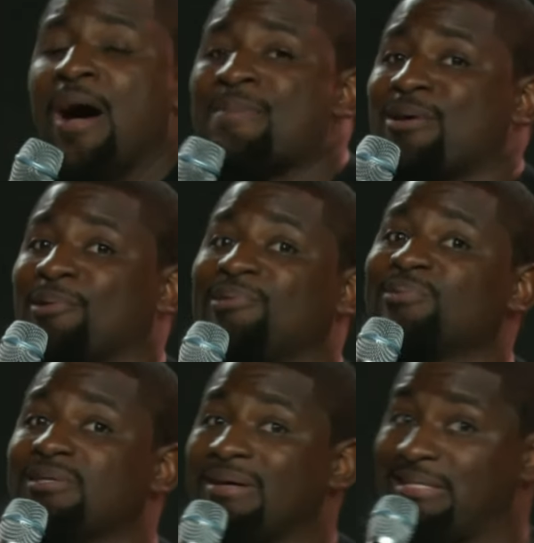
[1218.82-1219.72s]
I'm not gonna use
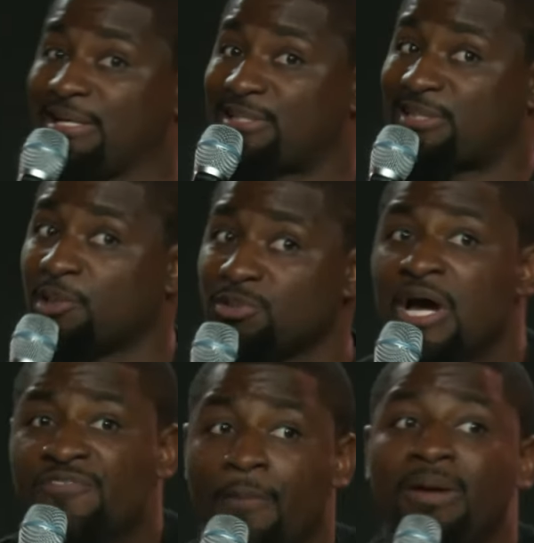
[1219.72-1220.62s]
them as an excuse
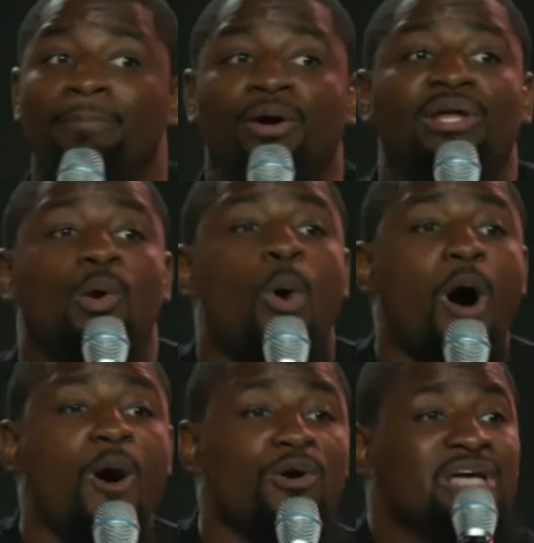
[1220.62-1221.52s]
for me building
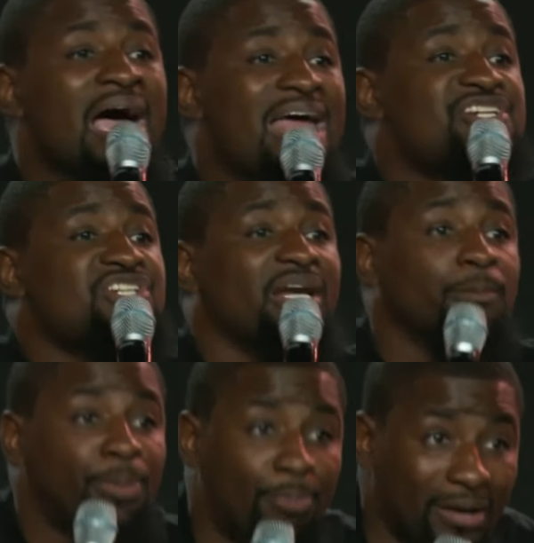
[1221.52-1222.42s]
walls and
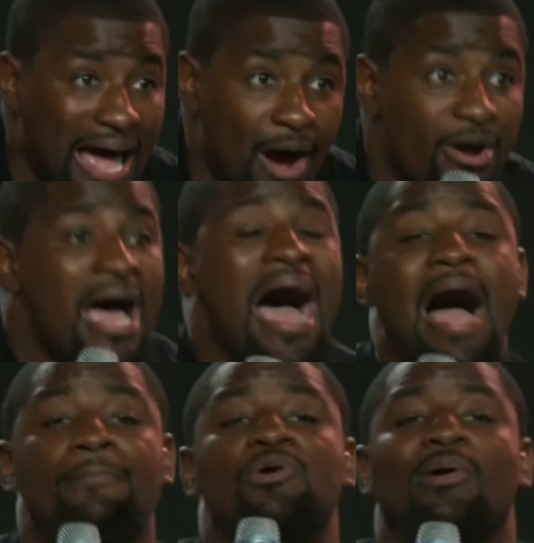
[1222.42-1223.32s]
shutting people out.
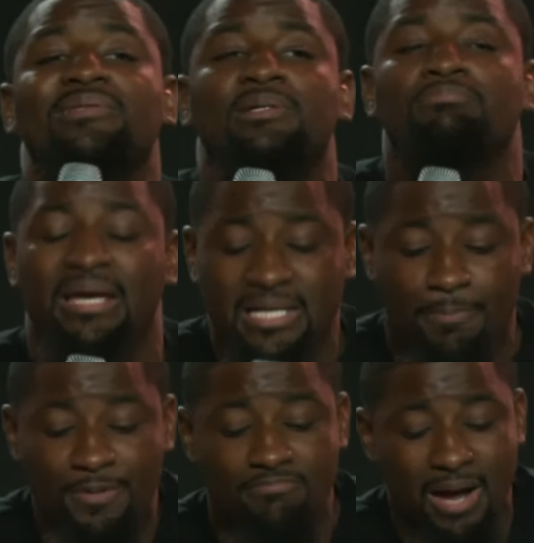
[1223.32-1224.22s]
I'm going to make
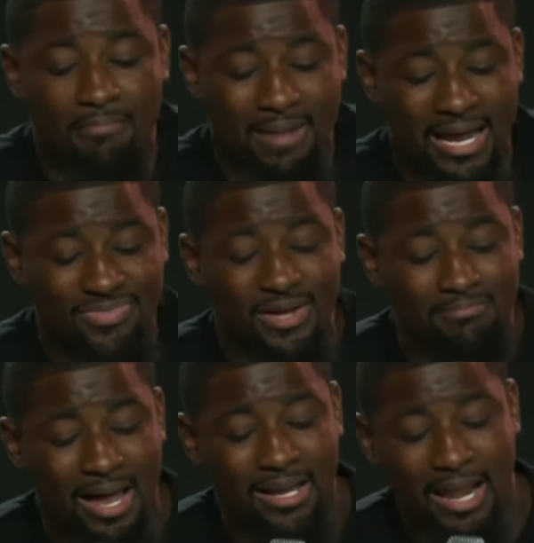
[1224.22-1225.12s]
up in my mind that
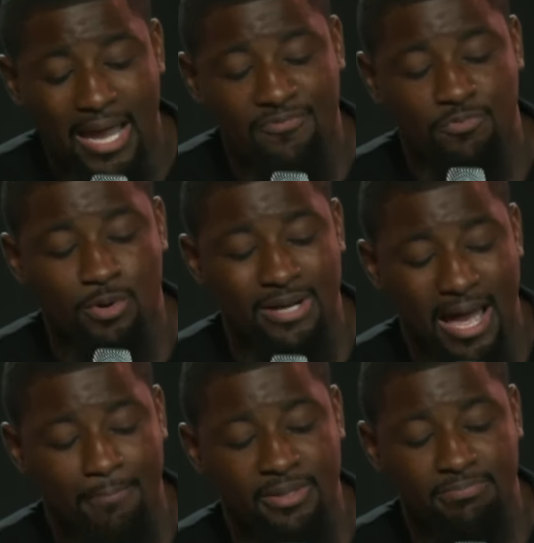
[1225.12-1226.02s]
my life will
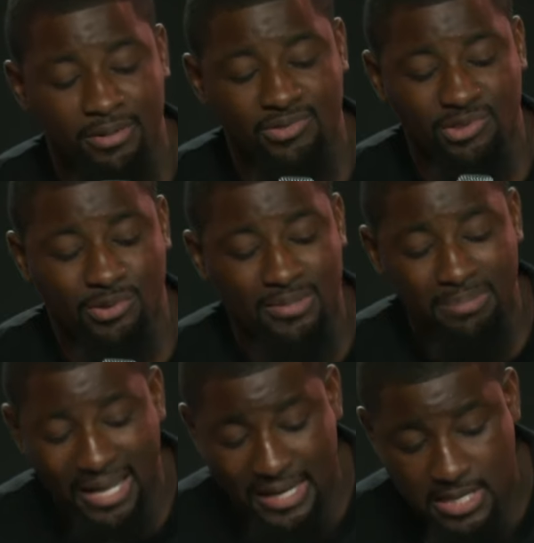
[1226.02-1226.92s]
not be be built on
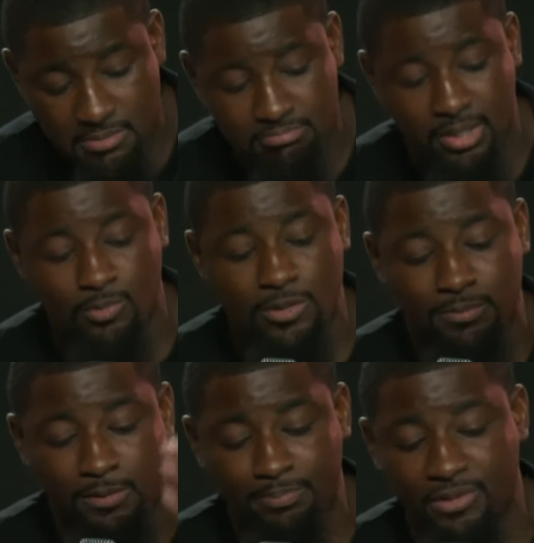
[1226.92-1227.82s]
blame, but we
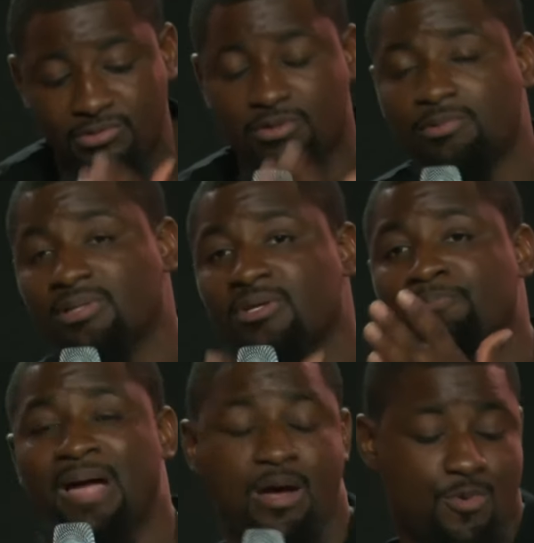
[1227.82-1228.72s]
be built on the
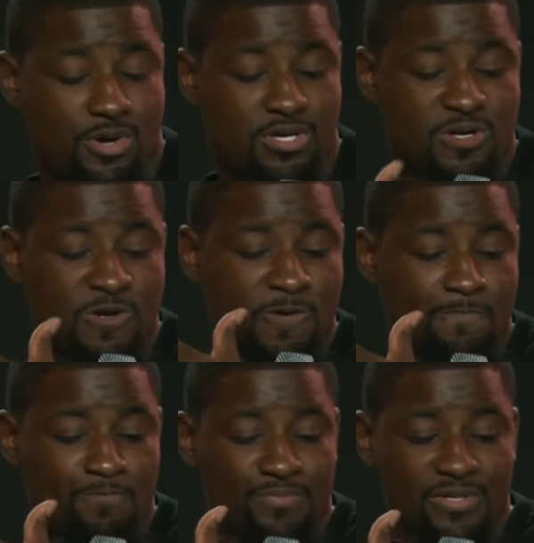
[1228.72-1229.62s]
power
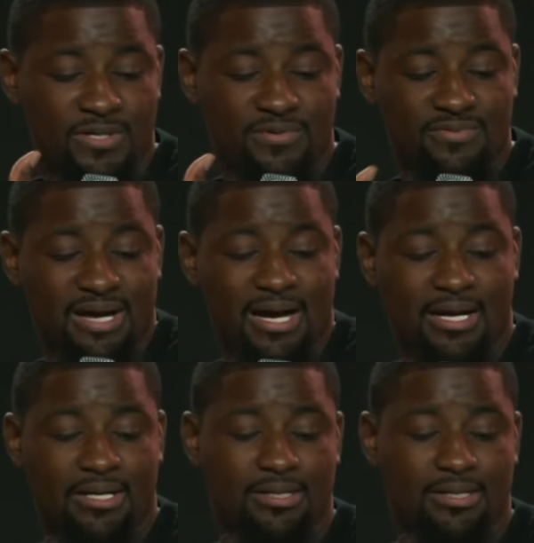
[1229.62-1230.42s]
of God.